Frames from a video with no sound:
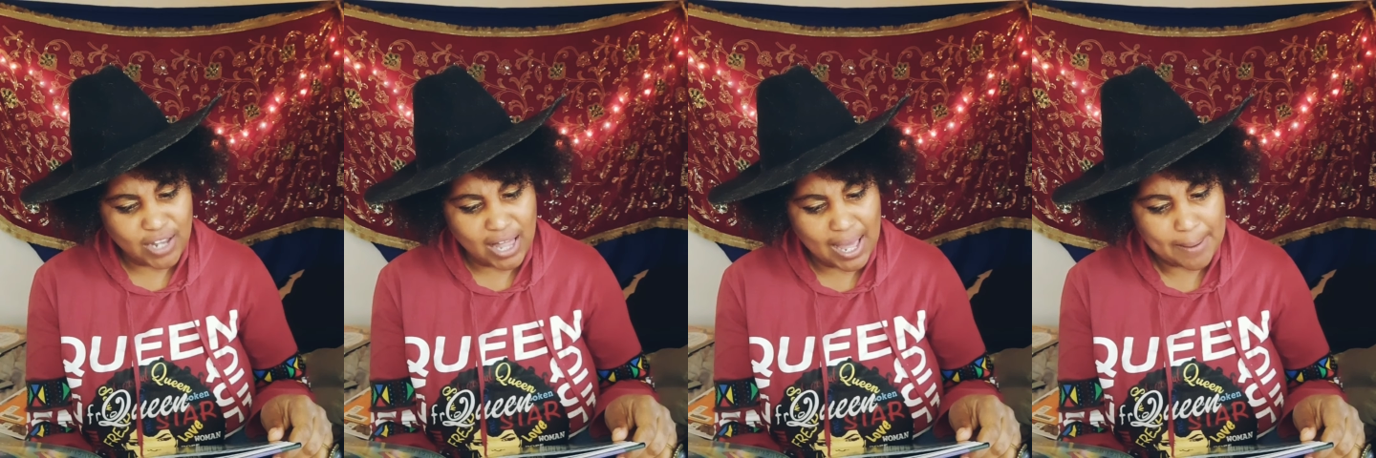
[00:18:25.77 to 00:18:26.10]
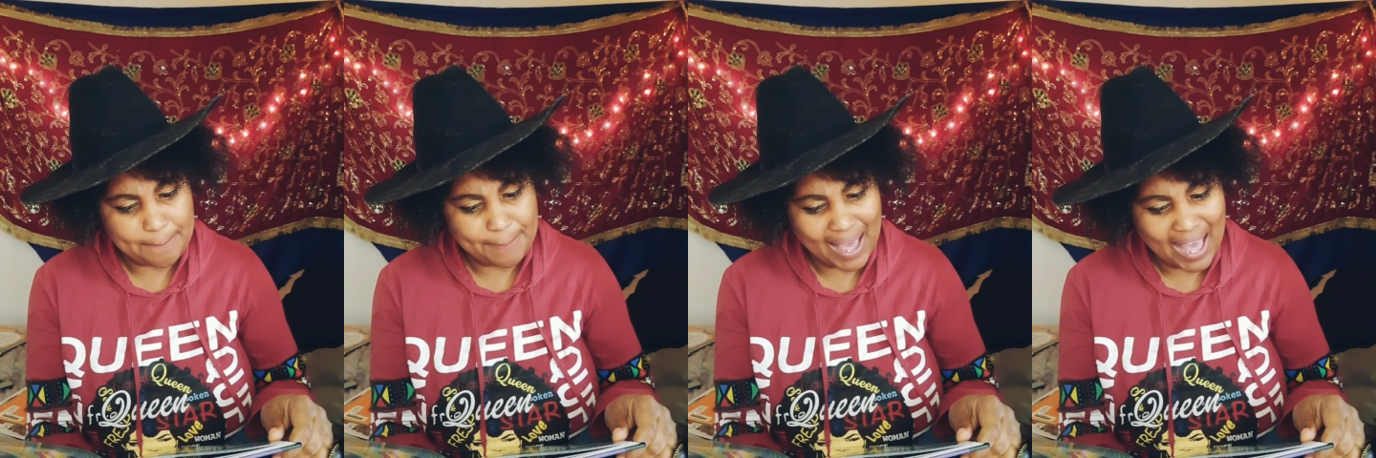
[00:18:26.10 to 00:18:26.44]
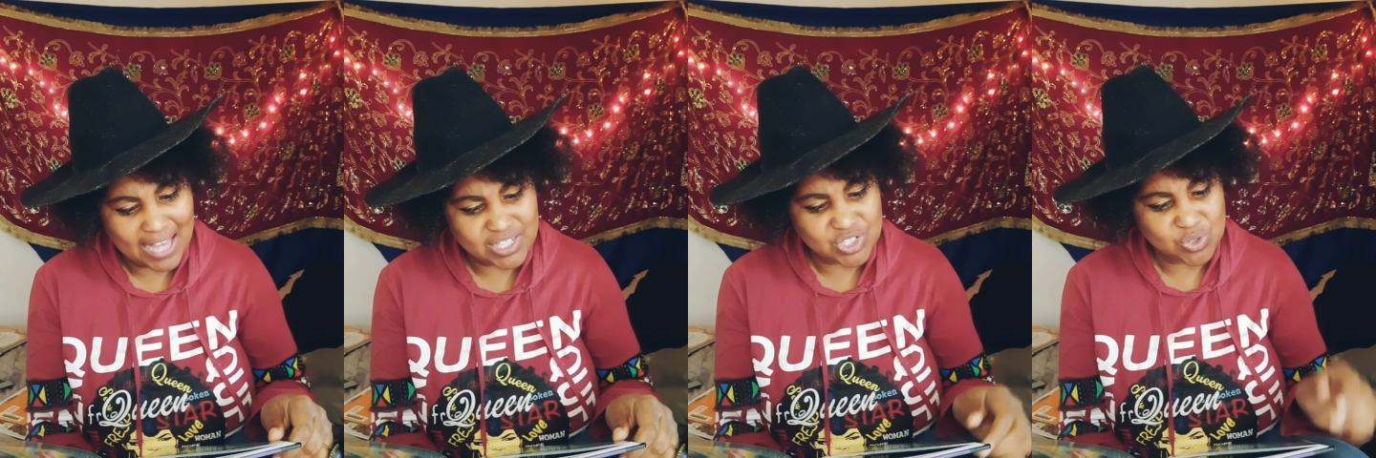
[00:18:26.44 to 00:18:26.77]
flying
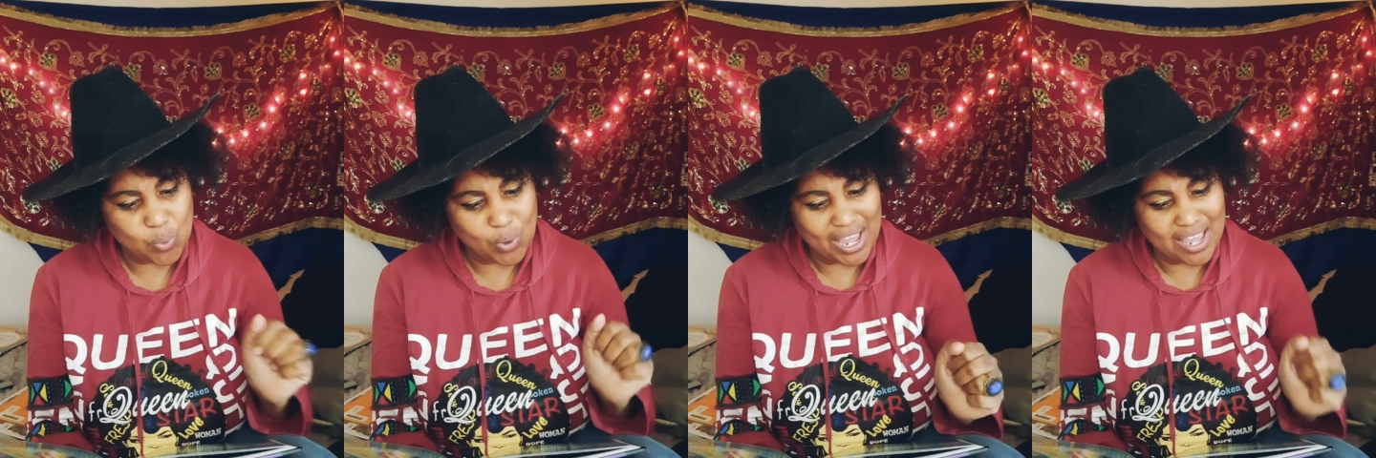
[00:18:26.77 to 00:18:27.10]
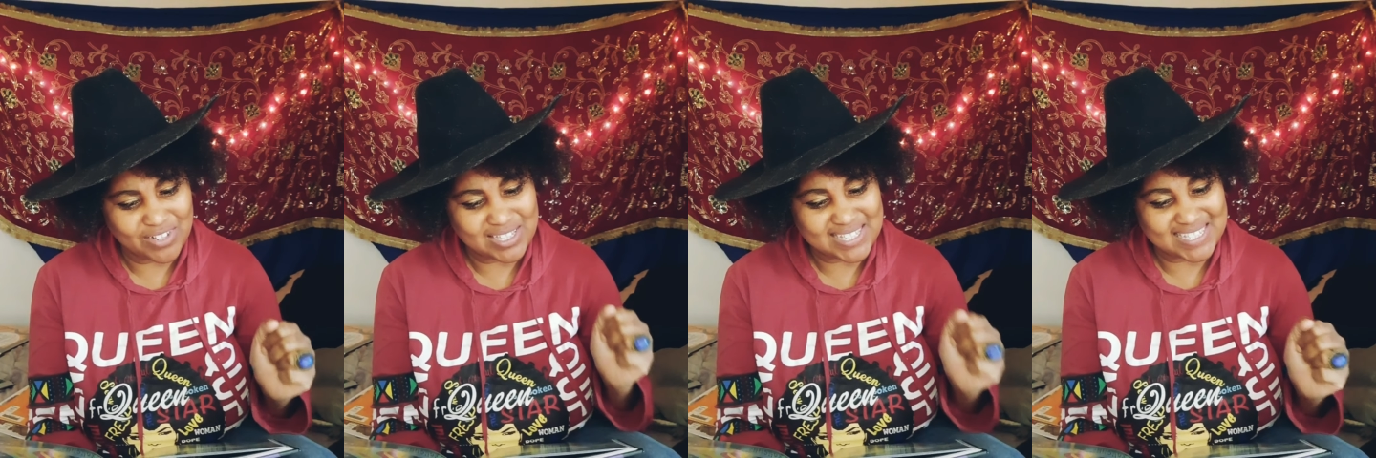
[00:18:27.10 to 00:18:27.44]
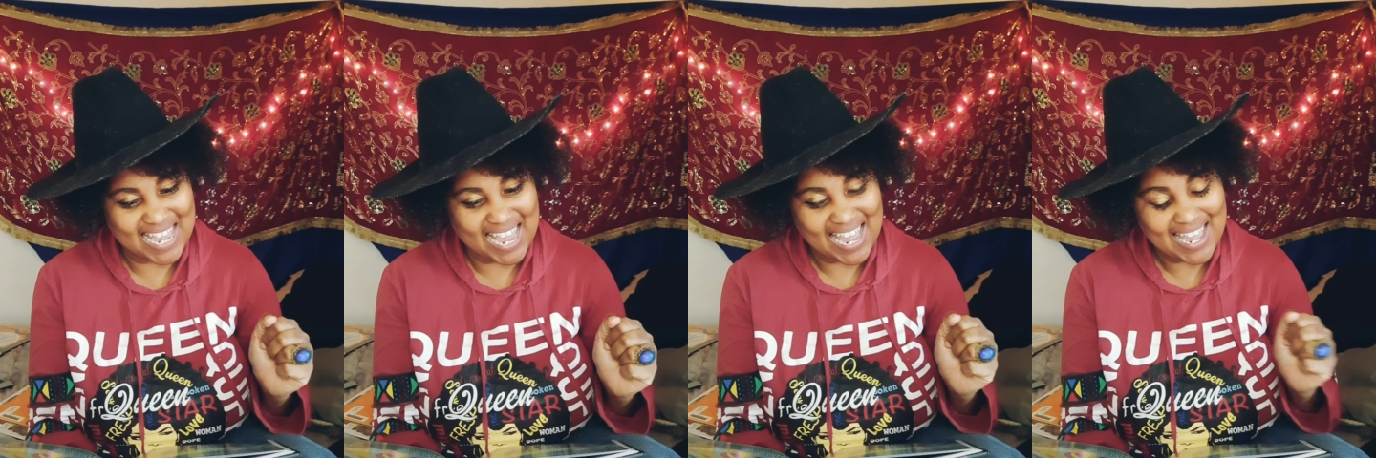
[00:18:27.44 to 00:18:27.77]
past to wave and
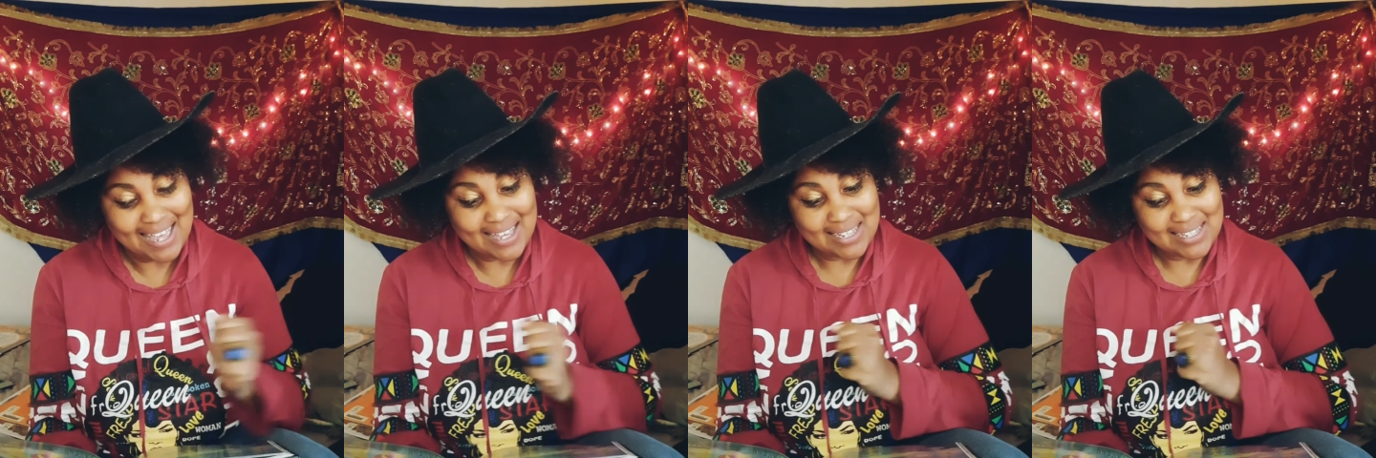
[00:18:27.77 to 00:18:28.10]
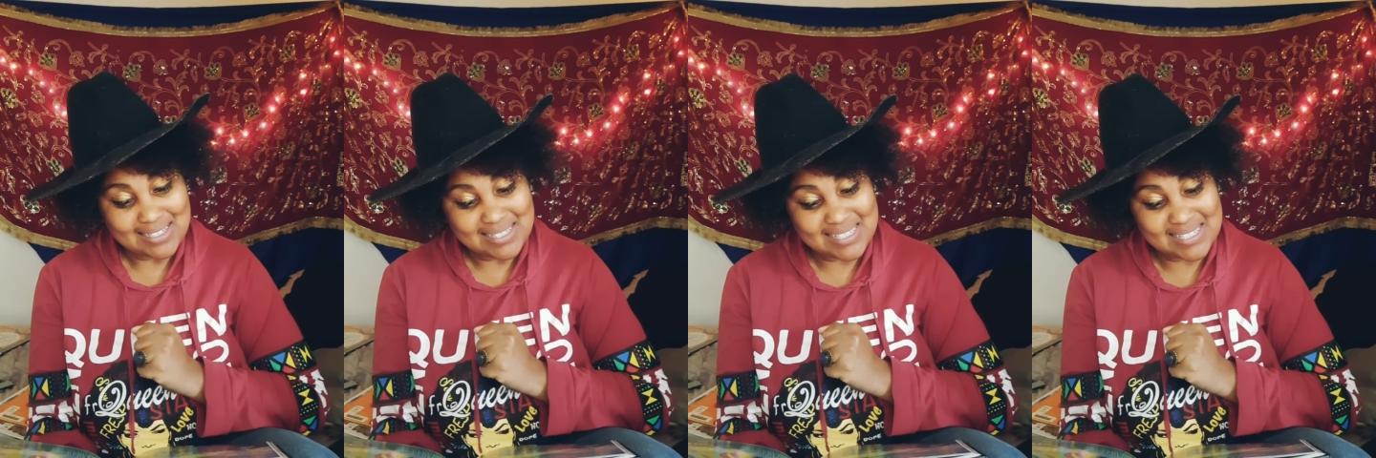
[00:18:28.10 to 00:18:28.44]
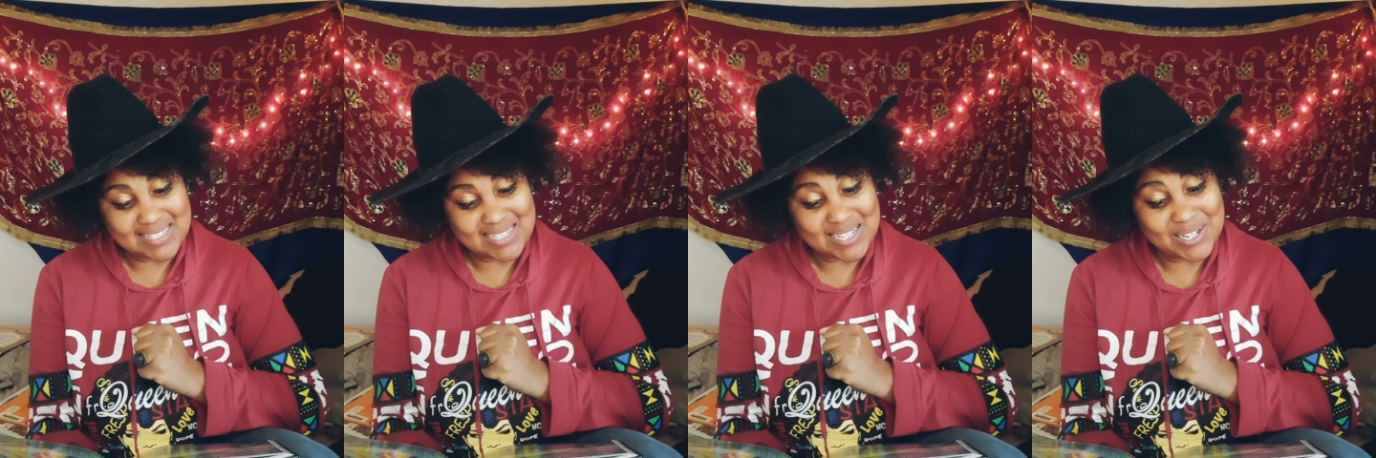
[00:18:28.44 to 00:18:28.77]
say,
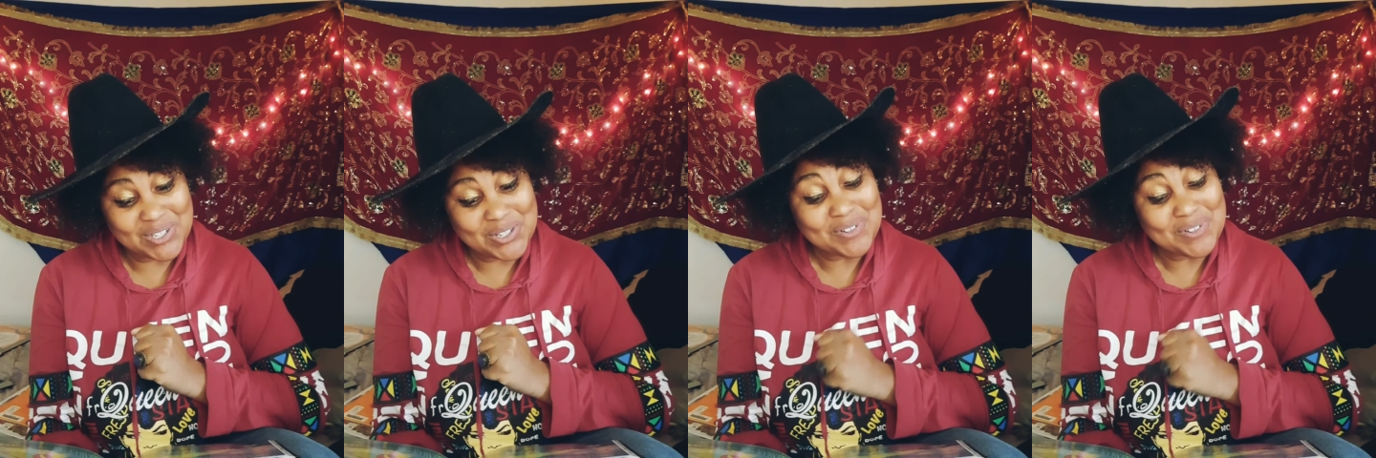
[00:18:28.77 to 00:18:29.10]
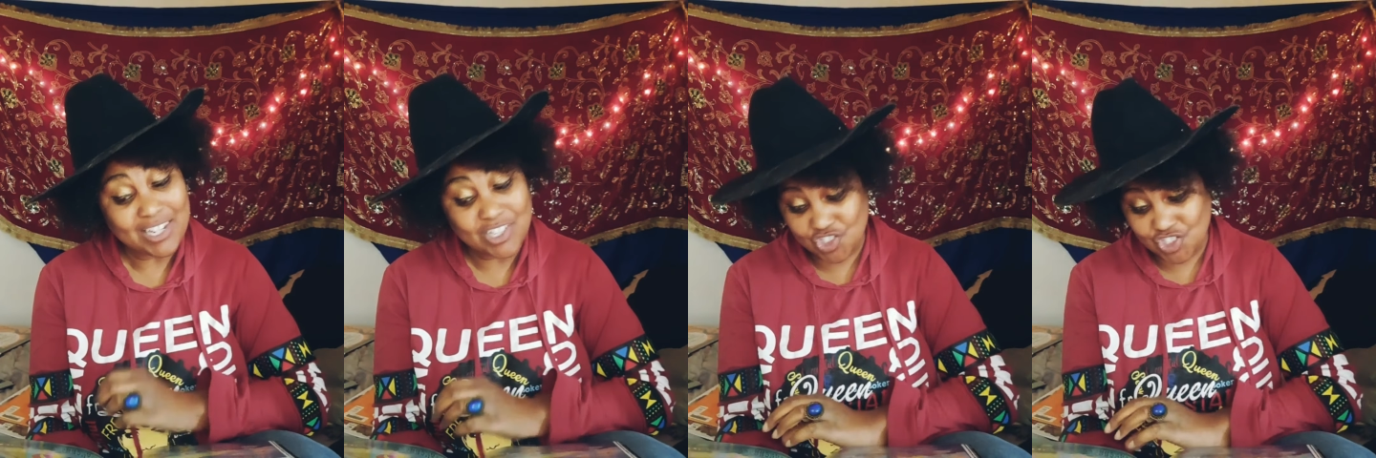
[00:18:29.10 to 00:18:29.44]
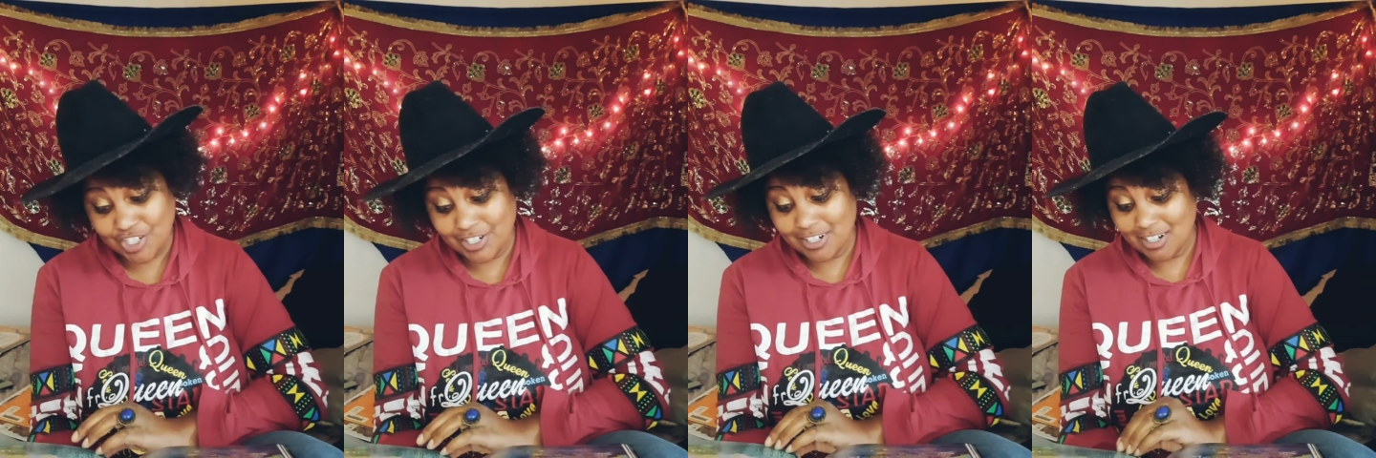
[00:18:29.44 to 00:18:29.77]
See you next
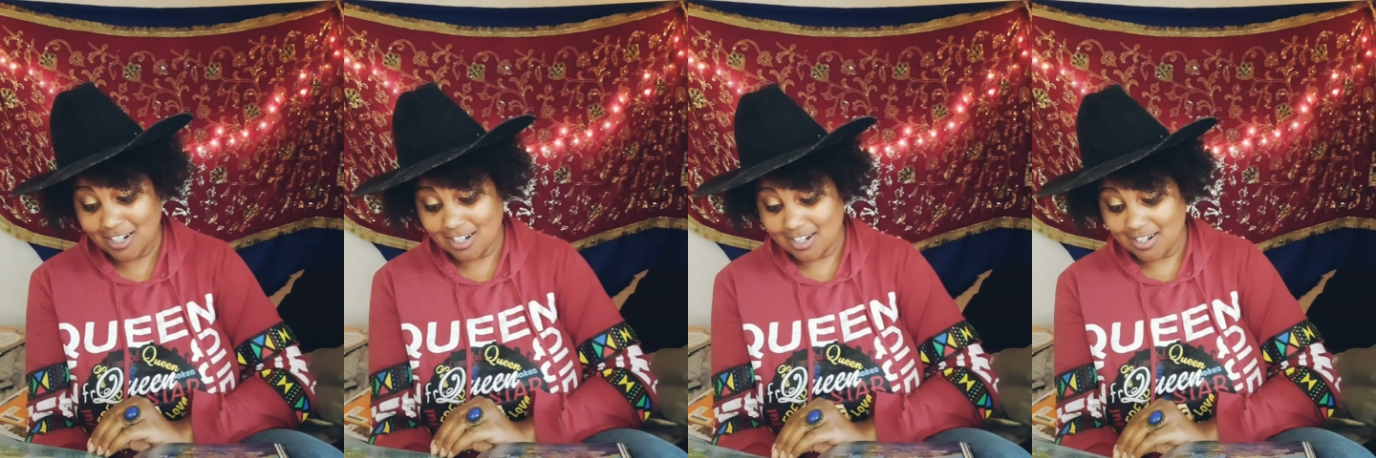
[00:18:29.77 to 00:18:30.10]
year.